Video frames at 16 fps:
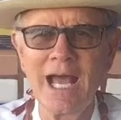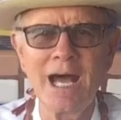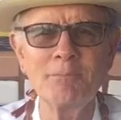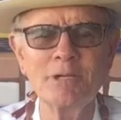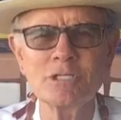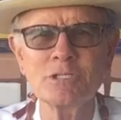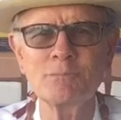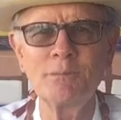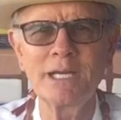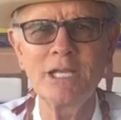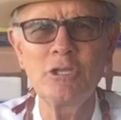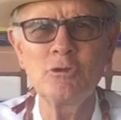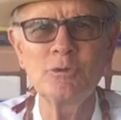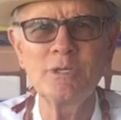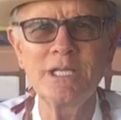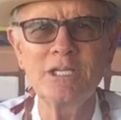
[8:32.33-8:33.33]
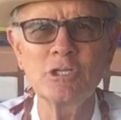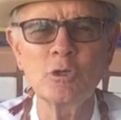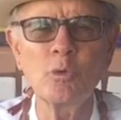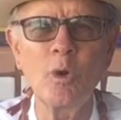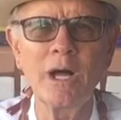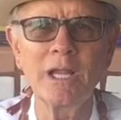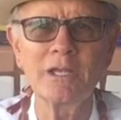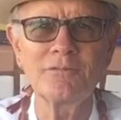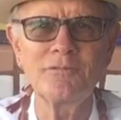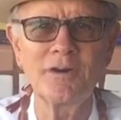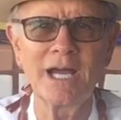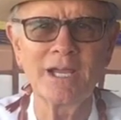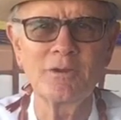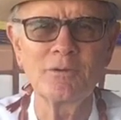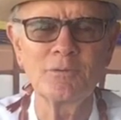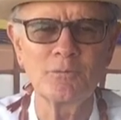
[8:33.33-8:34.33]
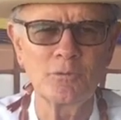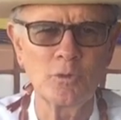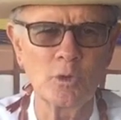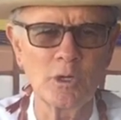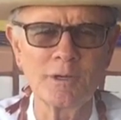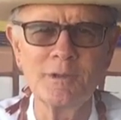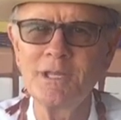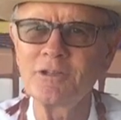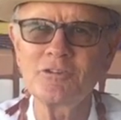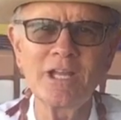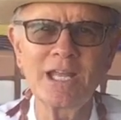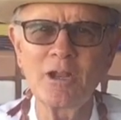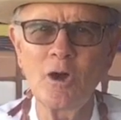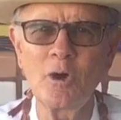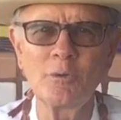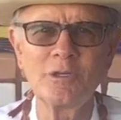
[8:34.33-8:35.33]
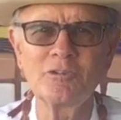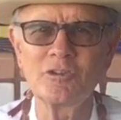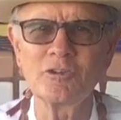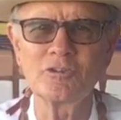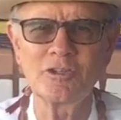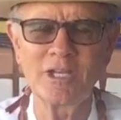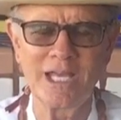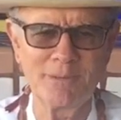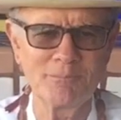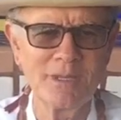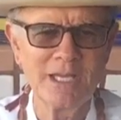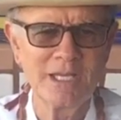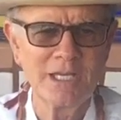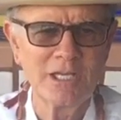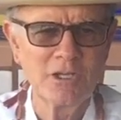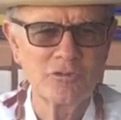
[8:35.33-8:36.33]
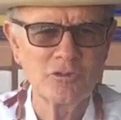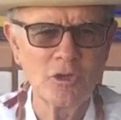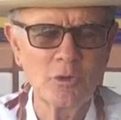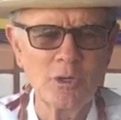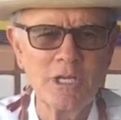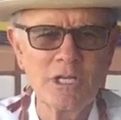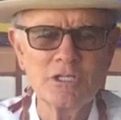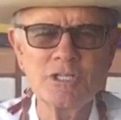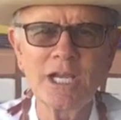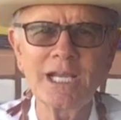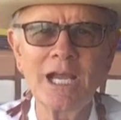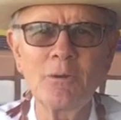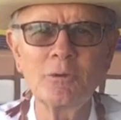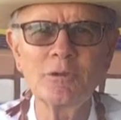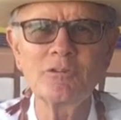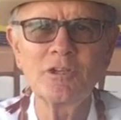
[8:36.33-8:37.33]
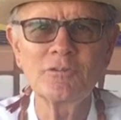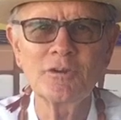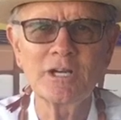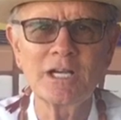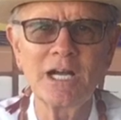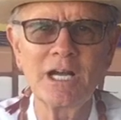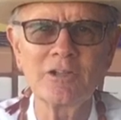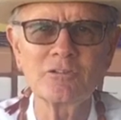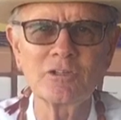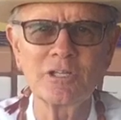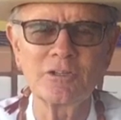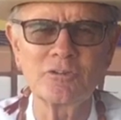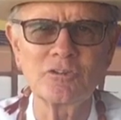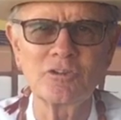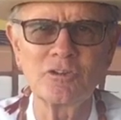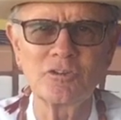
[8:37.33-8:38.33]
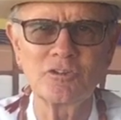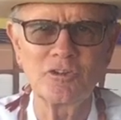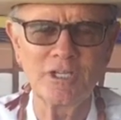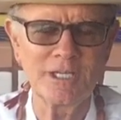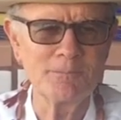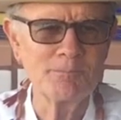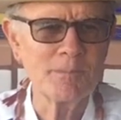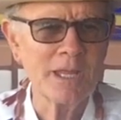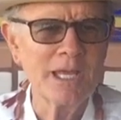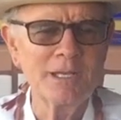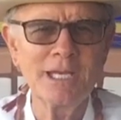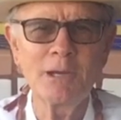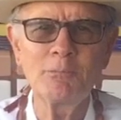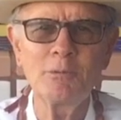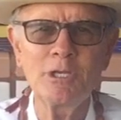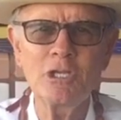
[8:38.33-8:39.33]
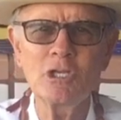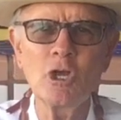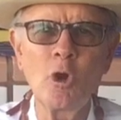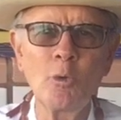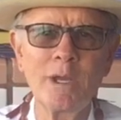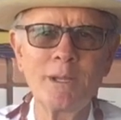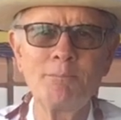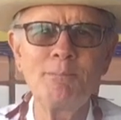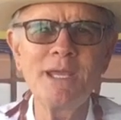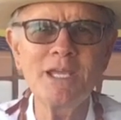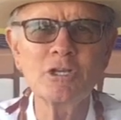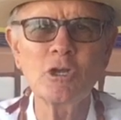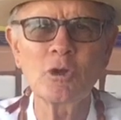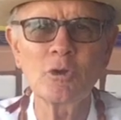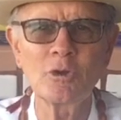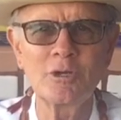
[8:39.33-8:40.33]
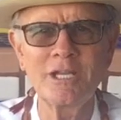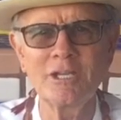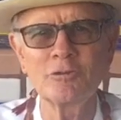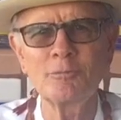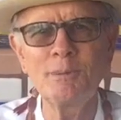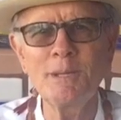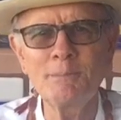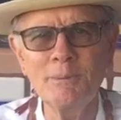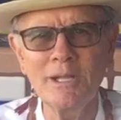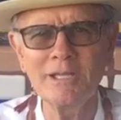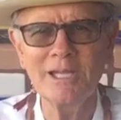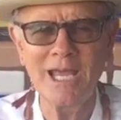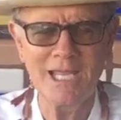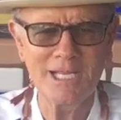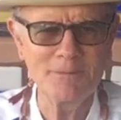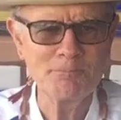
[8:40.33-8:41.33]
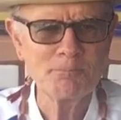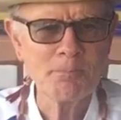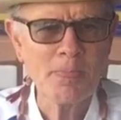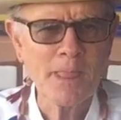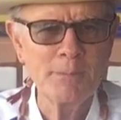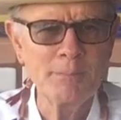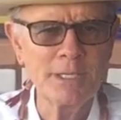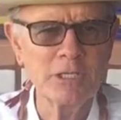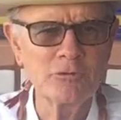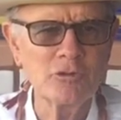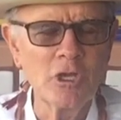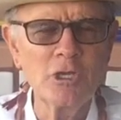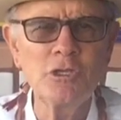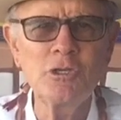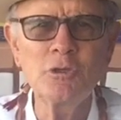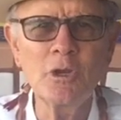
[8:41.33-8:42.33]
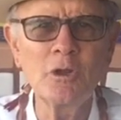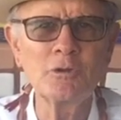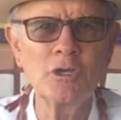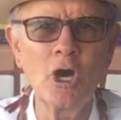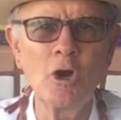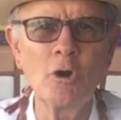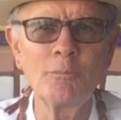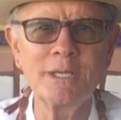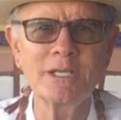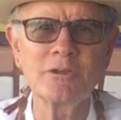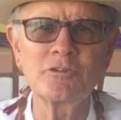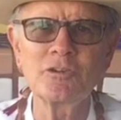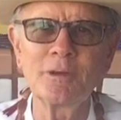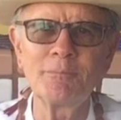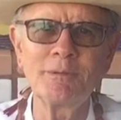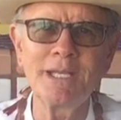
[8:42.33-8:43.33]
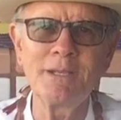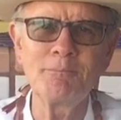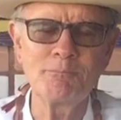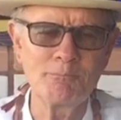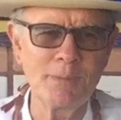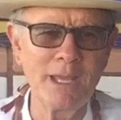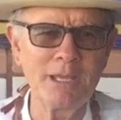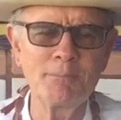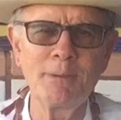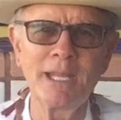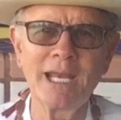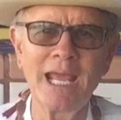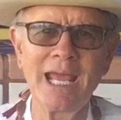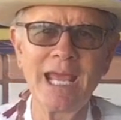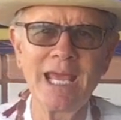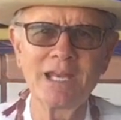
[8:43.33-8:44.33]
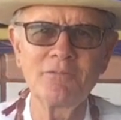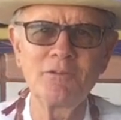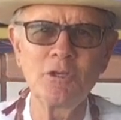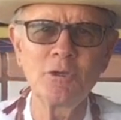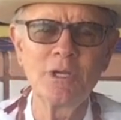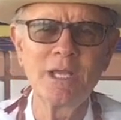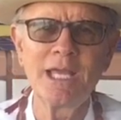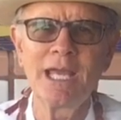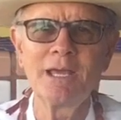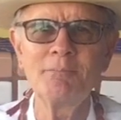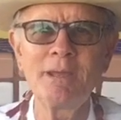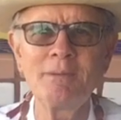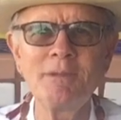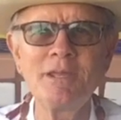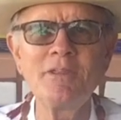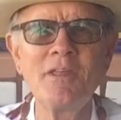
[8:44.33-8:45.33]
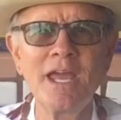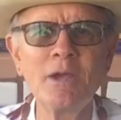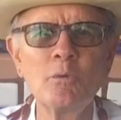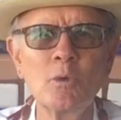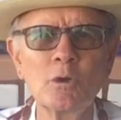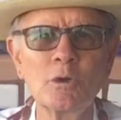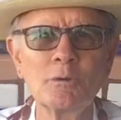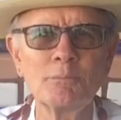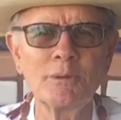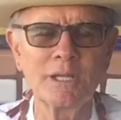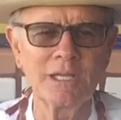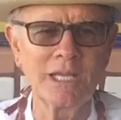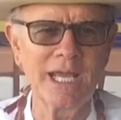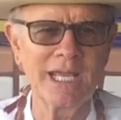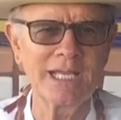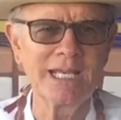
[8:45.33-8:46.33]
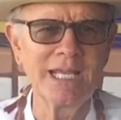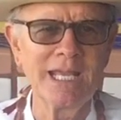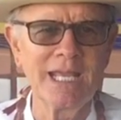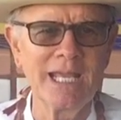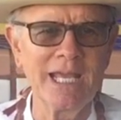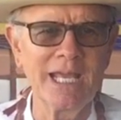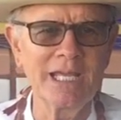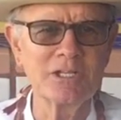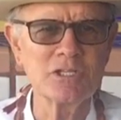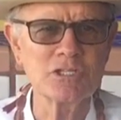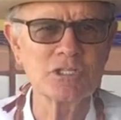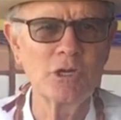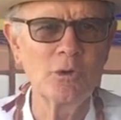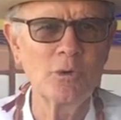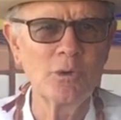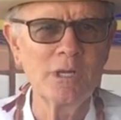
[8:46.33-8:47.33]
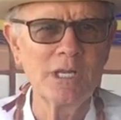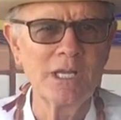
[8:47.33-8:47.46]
how much money you need to qualify for. It's not always the same. So check out with different consulates to see. Now, when you go in, be courteous, be polite, because you don't know, because somebody may have been ahead of you and maybe they weren't polite. And so